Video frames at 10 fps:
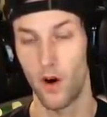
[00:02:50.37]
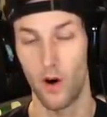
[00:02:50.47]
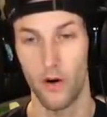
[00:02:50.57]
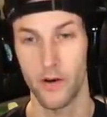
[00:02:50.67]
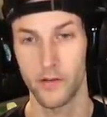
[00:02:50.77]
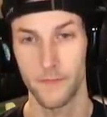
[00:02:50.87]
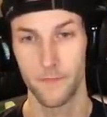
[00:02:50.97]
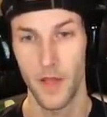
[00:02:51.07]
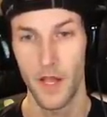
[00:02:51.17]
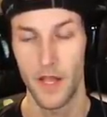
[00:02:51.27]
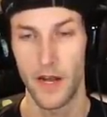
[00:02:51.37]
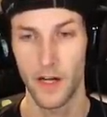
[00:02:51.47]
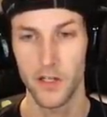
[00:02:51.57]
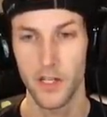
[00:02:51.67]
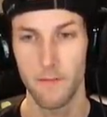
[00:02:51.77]
cars. It
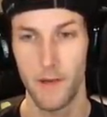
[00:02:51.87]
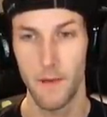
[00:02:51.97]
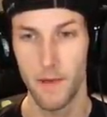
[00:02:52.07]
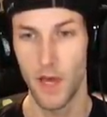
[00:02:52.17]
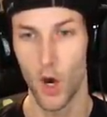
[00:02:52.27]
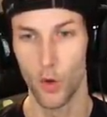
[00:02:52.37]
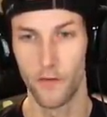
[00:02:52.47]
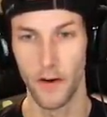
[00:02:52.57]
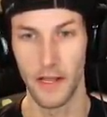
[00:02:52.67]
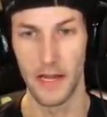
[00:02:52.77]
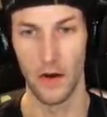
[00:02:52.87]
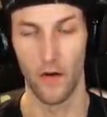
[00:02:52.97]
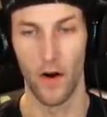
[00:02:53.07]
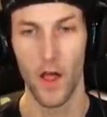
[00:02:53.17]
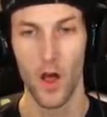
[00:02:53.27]
actually might be over
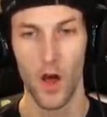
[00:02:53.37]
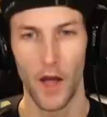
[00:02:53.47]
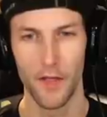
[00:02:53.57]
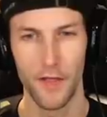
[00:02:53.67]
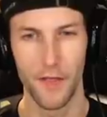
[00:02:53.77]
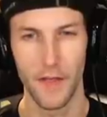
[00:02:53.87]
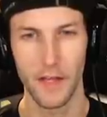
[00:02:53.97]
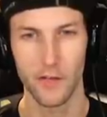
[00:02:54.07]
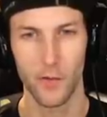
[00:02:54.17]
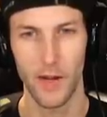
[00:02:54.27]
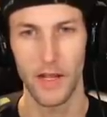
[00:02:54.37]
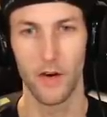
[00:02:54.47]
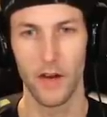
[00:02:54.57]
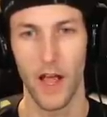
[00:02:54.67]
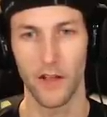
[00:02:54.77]
here. I think it's right
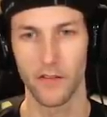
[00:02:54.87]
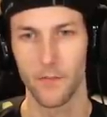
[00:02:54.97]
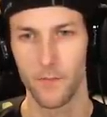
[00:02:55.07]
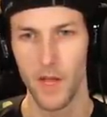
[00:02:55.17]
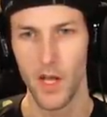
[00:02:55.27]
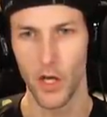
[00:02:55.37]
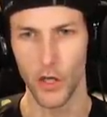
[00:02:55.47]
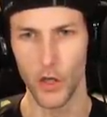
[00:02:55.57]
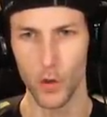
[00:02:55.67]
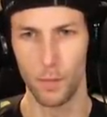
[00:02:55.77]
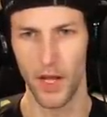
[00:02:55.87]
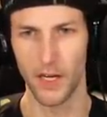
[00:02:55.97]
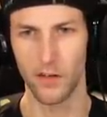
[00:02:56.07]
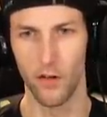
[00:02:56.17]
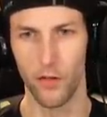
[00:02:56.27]
here, yes. You
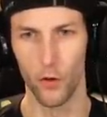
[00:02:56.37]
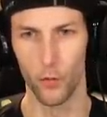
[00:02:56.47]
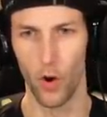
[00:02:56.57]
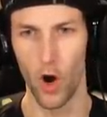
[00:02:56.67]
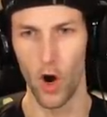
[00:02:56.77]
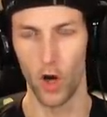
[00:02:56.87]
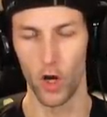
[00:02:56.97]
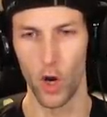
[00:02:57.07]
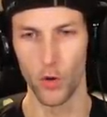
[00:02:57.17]
picked the wrong